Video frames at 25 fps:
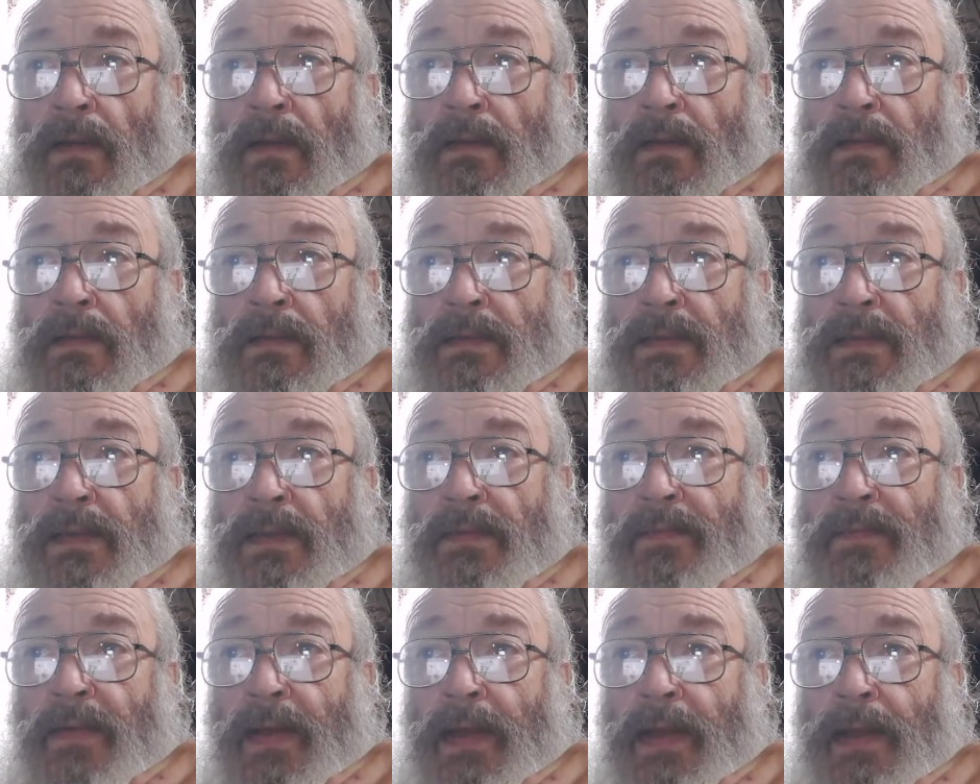See
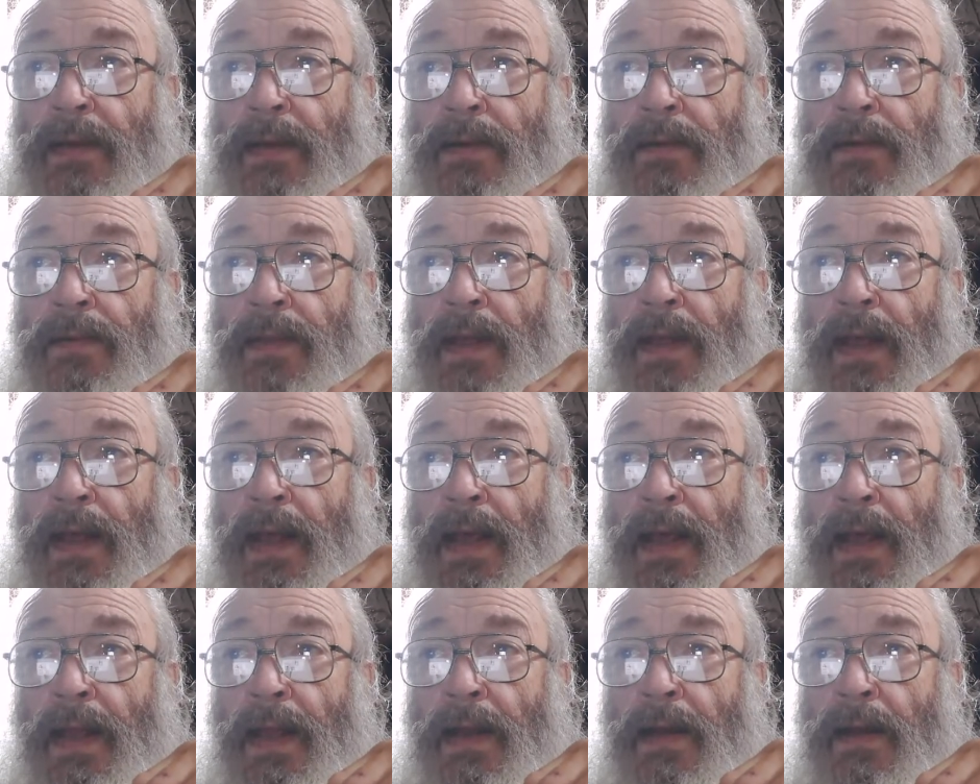if I can do
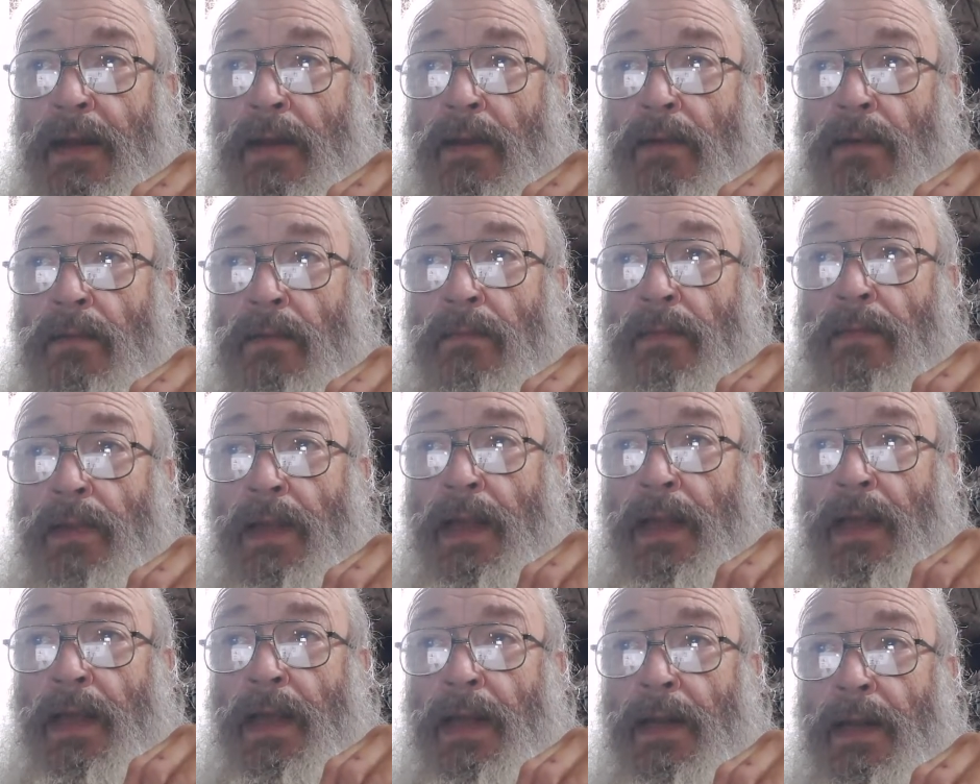that. No,
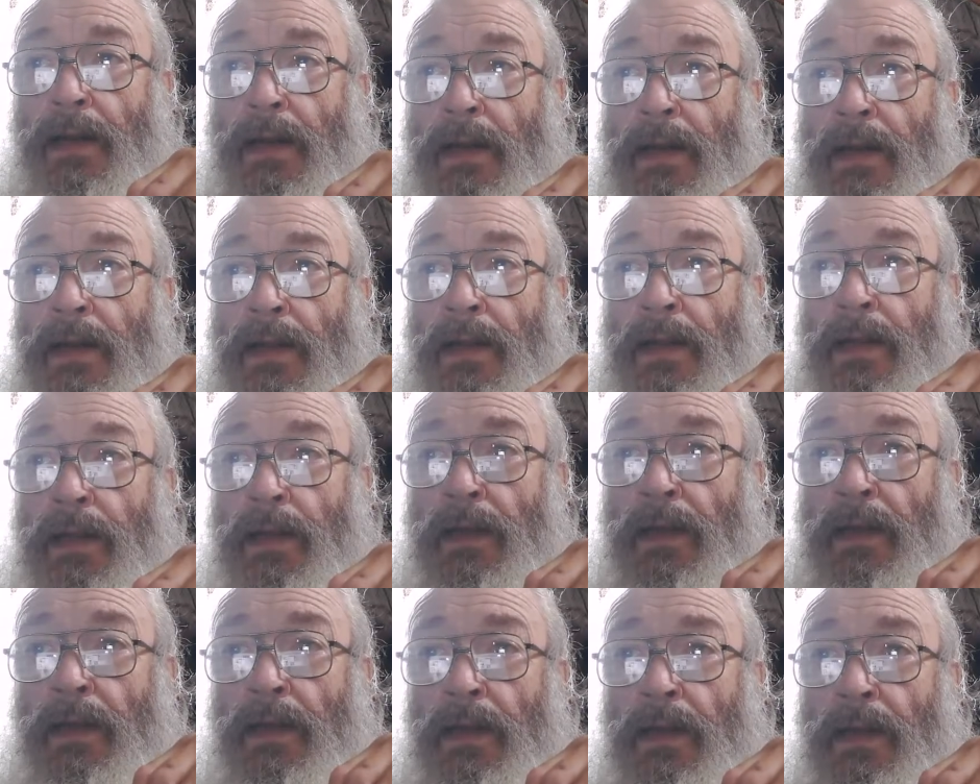can't.
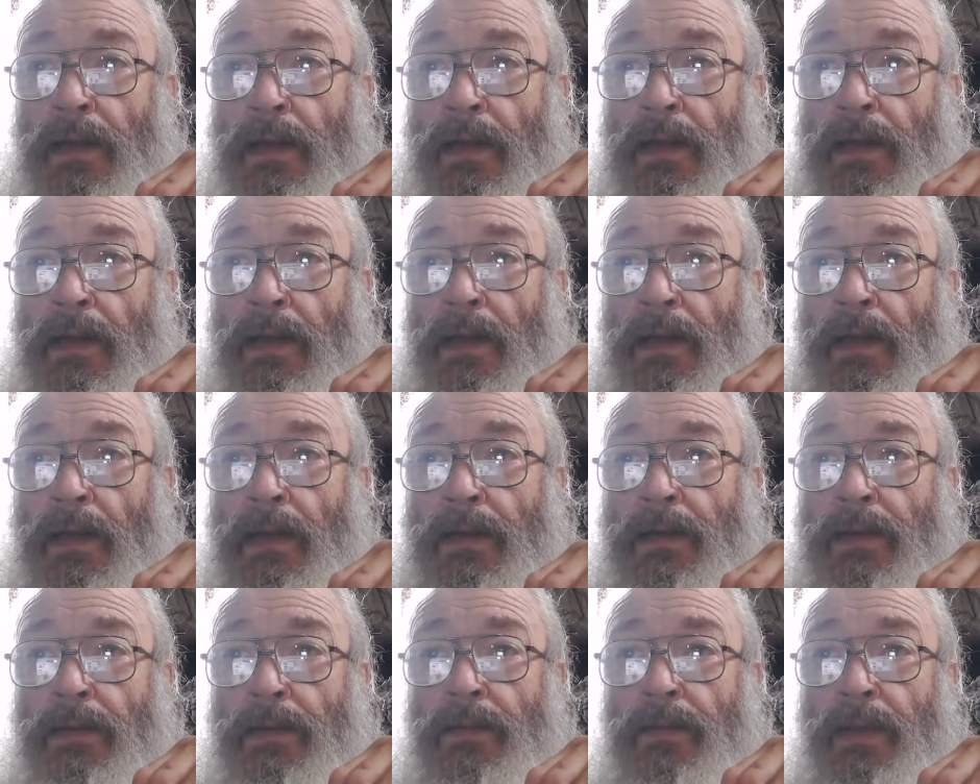Can I
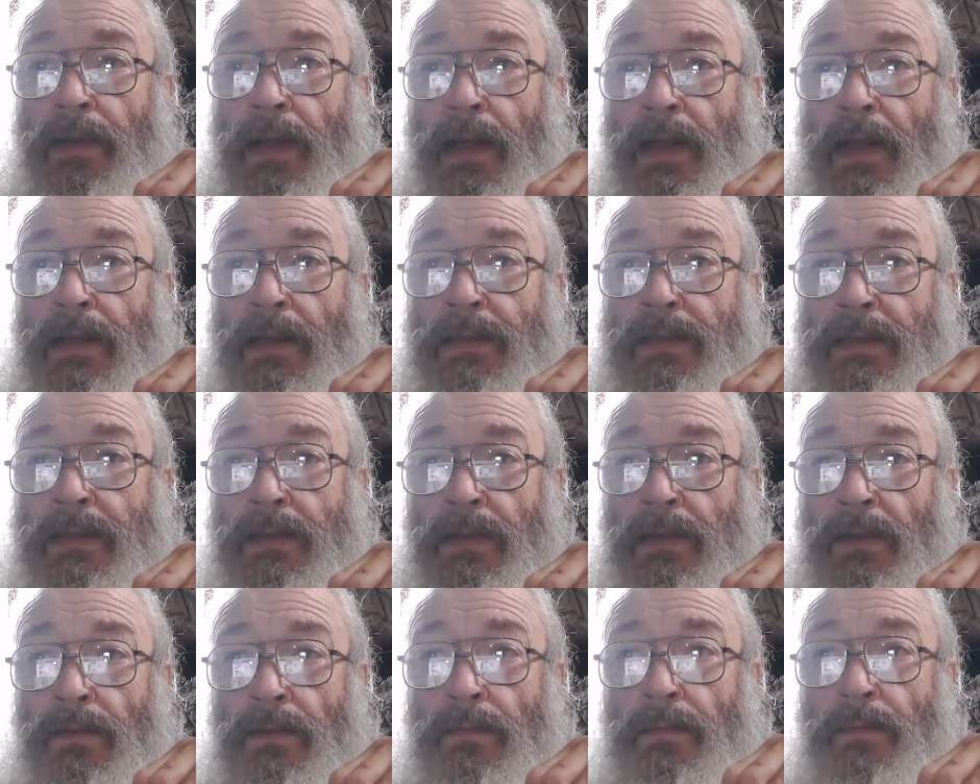do this?
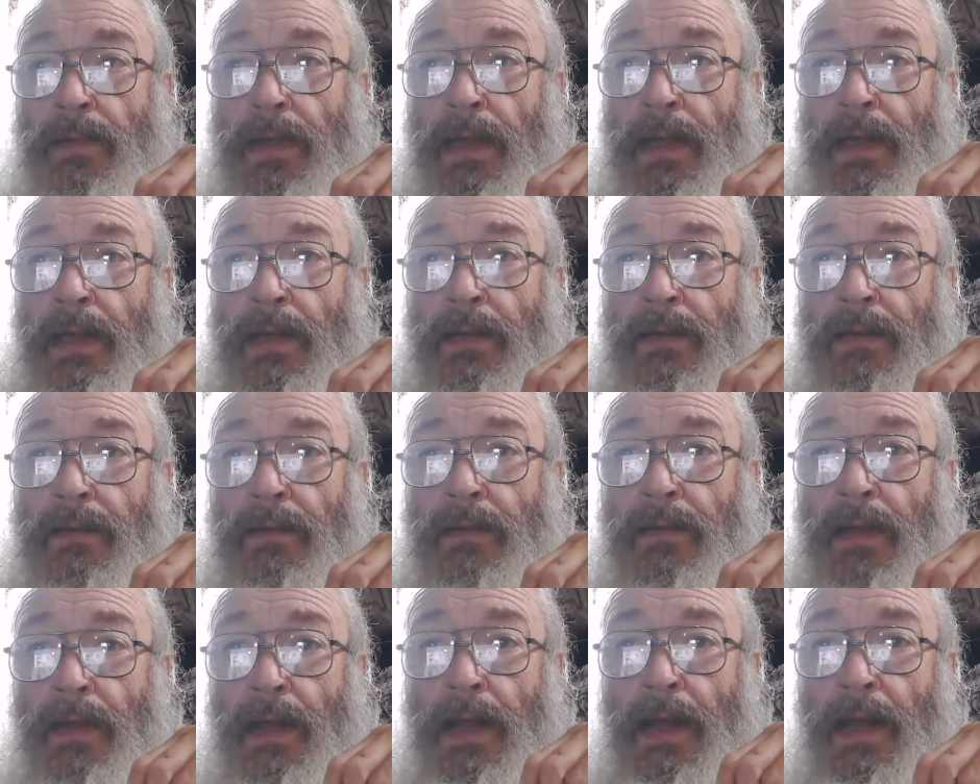No, can't
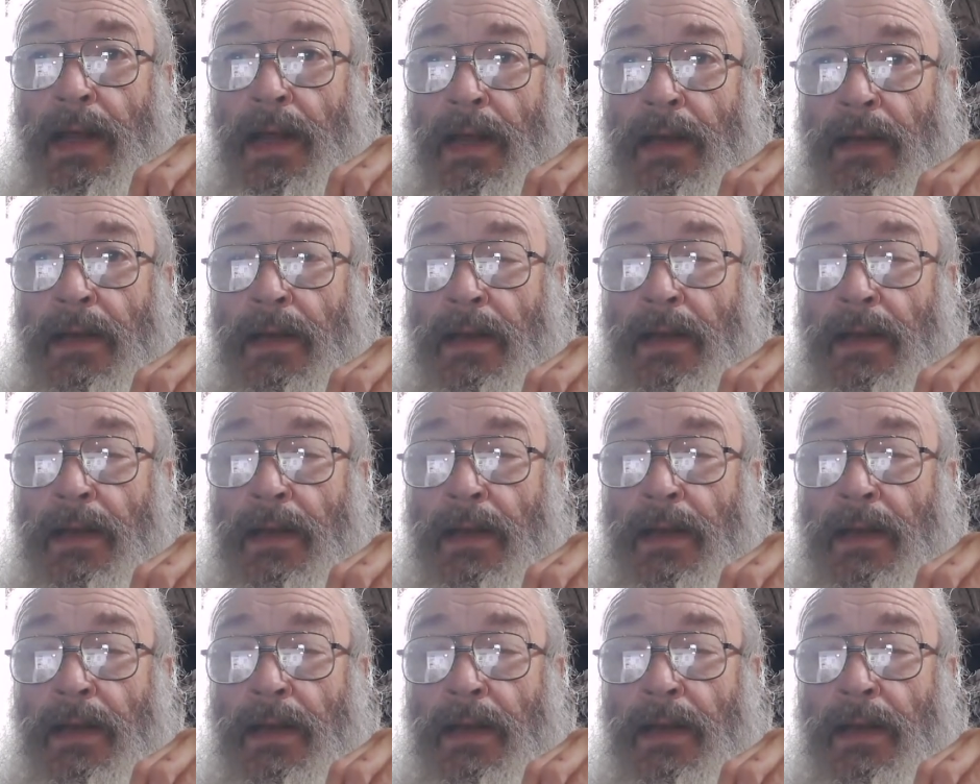do that.